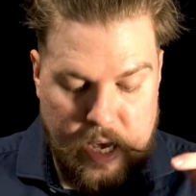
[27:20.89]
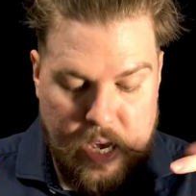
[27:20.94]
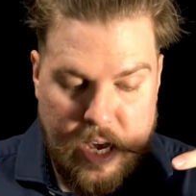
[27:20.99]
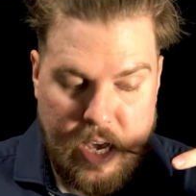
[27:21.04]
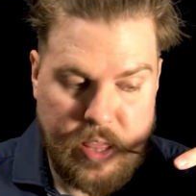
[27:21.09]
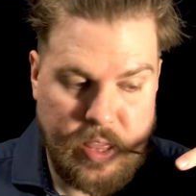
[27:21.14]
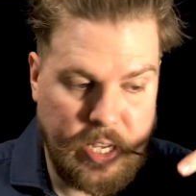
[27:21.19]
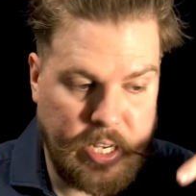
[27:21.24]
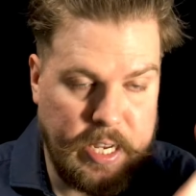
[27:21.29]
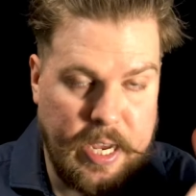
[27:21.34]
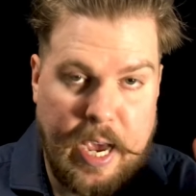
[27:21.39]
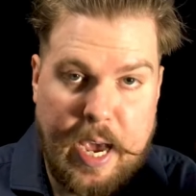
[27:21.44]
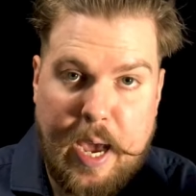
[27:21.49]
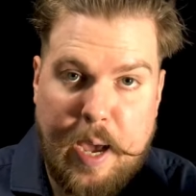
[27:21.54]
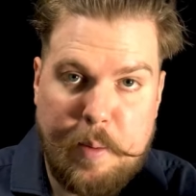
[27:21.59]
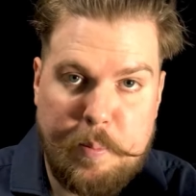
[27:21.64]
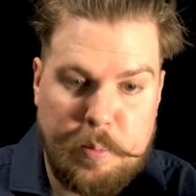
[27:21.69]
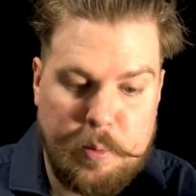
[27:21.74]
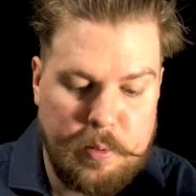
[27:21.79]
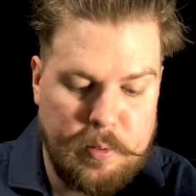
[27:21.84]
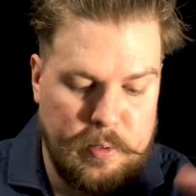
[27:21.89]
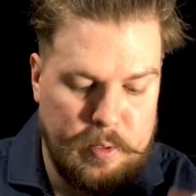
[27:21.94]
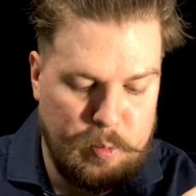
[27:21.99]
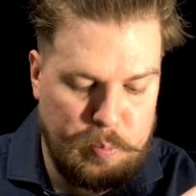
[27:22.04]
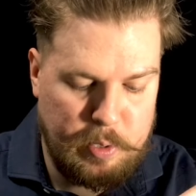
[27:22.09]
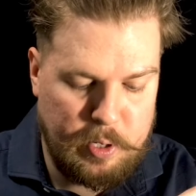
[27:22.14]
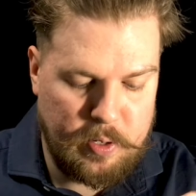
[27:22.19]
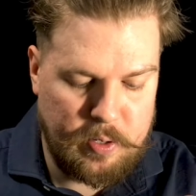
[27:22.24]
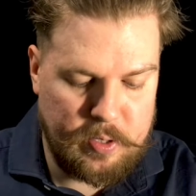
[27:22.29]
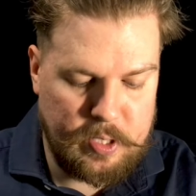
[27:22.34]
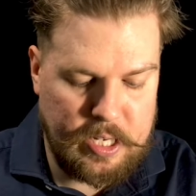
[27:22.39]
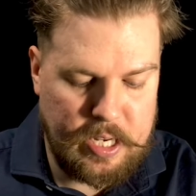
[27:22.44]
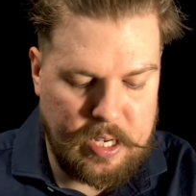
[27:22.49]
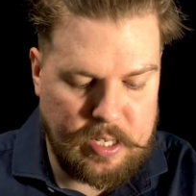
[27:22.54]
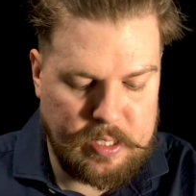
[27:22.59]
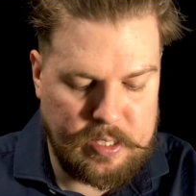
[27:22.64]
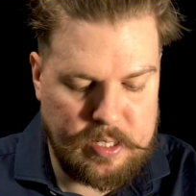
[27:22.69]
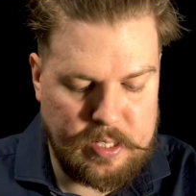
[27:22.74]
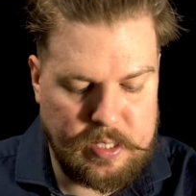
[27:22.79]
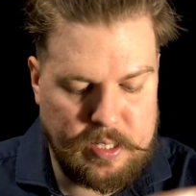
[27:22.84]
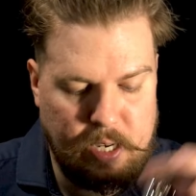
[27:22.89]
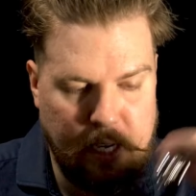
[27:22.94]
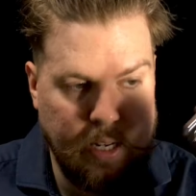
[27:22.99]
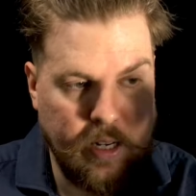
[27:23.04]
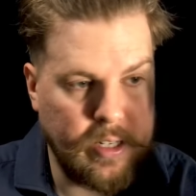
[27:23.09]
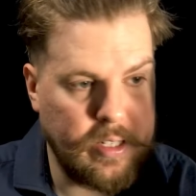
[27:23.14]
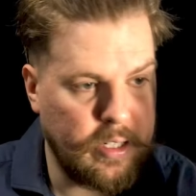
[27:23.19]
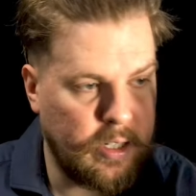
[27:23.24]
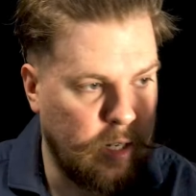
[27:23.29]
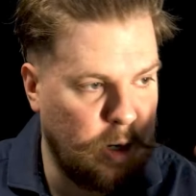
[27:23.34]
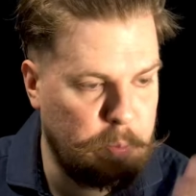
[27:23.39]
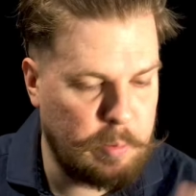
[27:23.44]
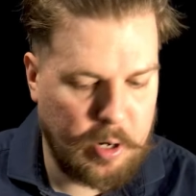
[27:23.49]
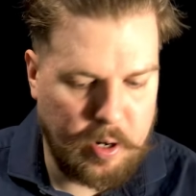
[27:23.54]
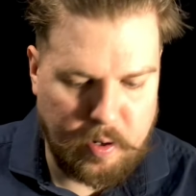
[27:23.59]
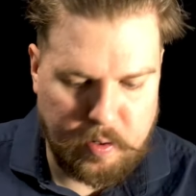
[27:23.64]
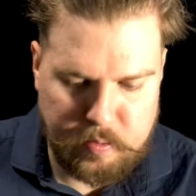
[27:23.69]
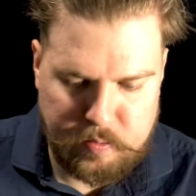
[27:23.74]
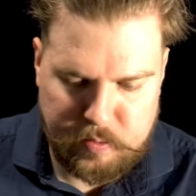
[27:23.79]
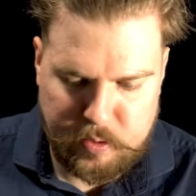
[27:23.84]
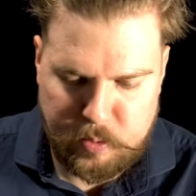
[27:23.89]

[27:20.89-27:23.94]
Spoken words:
And the cap apparently has decided to come off.